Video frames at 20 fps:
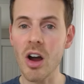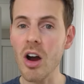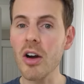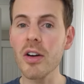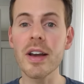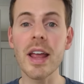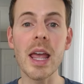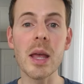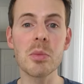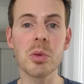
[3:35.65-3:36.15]

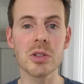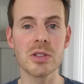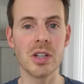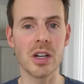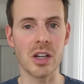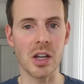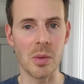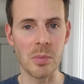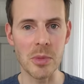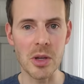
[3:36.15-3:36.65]
aren't able to
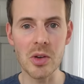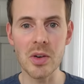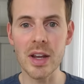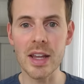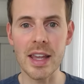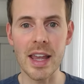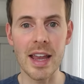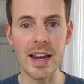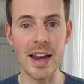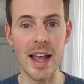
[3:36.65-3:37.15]

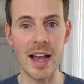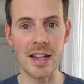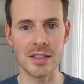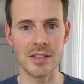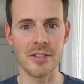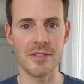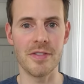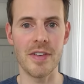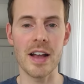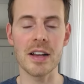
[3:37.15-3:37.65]
communicate as
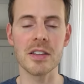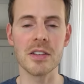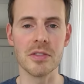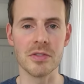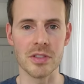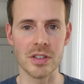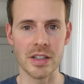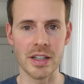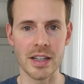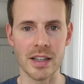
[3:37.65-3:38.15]

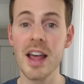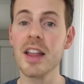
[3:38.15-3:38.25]
effectively.